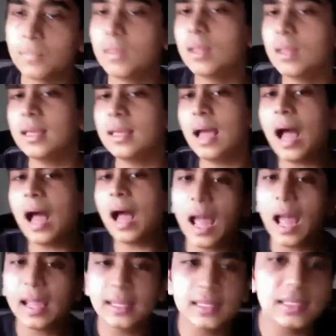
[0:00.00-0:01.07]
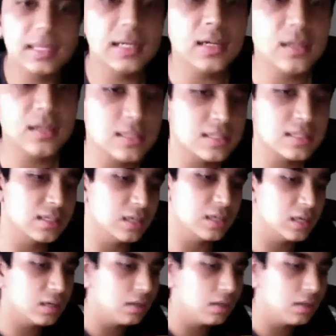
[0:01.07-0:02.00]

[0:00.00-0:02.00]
Yeah, I can hear the slur,